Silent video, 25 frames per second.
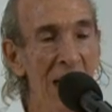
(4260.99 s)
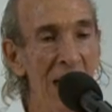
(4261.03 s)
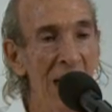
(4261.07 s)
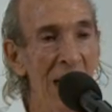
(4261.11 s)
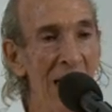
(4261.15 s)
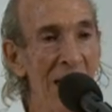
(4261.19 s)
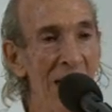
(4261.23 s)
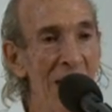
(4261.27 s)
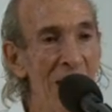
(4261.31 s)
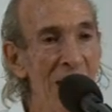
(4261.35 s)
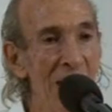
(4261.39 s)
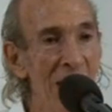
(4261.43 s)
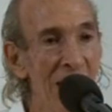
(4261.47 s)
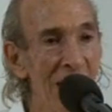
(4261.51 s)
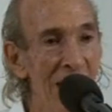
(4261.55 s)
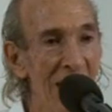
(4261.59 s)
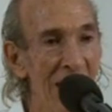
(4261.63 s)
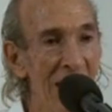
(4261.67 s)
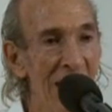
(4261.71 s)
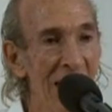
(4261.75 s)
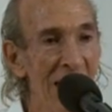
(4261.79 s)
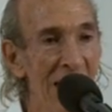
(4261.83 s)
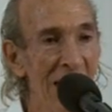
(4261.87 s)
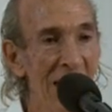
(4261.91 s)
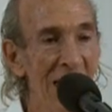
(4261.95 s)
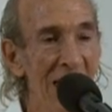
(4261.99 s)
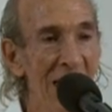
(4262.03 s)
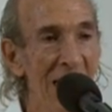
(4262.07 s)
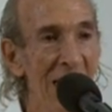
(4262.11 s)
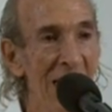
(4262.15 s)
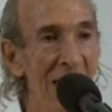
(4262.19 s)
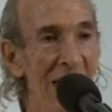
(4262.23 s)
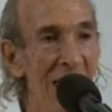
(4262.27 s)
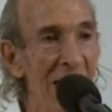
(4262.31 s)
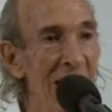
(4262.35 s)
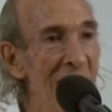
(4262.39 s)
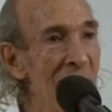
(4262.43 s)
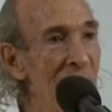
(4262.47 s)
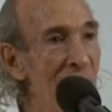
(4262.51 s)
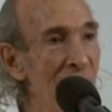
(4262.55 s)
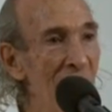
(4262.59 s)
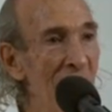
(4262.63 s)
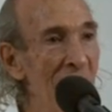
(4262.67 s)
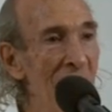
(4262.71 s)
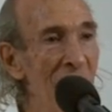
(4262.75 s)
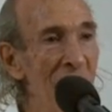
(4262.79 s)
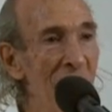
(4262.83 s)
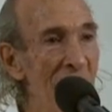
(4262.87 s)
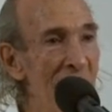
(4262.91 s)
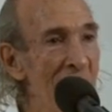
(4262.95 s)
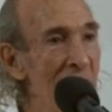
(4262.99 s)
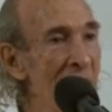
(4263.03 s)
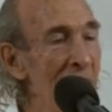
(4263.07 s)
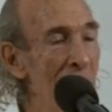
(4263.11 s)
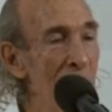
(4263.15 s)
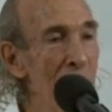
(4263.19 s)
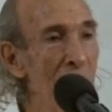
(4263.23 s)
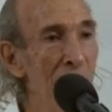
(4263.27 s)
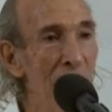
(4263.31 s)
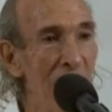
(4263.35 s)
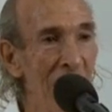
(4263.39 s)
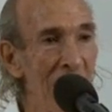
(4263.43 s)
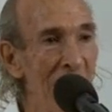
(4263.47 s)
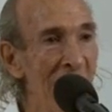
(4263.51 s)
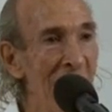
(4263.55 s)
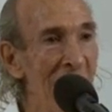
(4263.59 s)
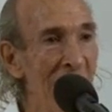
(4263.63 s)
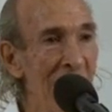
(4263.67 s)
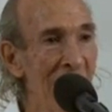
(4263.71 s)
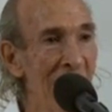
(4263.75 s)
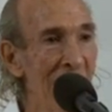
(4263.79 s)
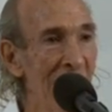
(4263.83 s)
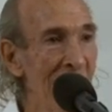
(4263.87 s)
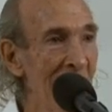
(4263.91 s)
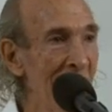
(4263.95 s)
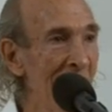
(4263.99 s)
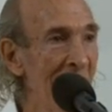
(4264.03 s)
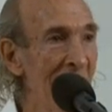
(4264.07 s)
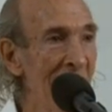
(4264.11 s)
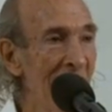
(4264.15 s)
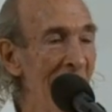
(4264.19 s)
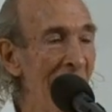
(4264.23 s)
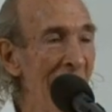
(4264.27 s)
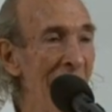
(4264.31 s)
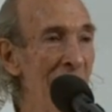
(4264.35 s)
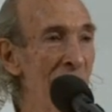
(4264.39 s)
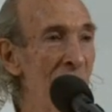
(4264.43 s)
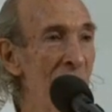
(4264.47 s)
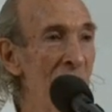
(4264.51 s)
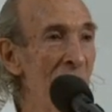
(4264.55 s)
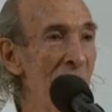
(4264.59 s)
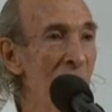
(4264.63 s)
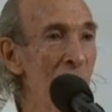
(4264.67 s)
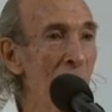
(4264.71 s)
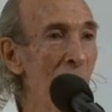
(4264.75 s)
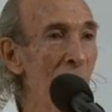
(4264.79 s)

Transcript: And it's very, very simple. And it's just